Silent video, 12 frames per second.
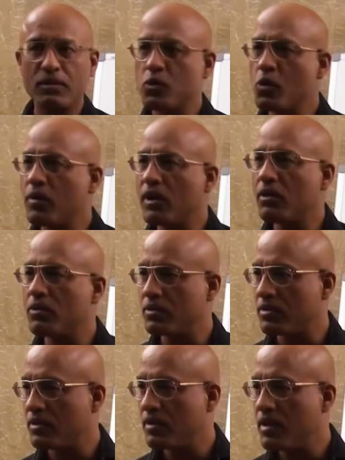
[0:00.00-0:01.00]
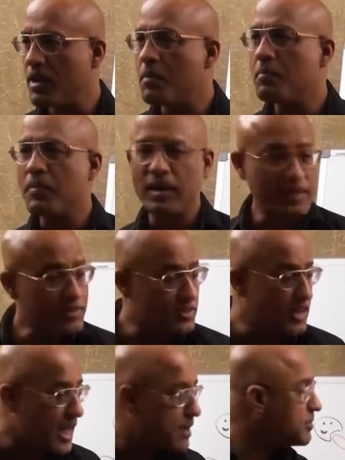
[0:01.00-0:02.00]
No one knows. Its
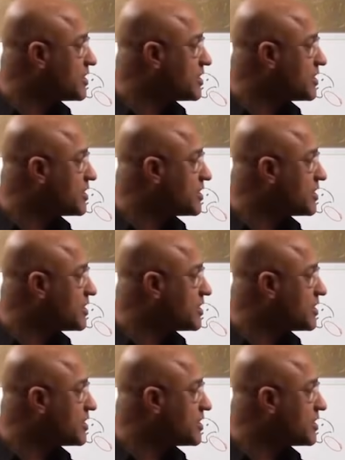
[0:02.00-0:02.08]
name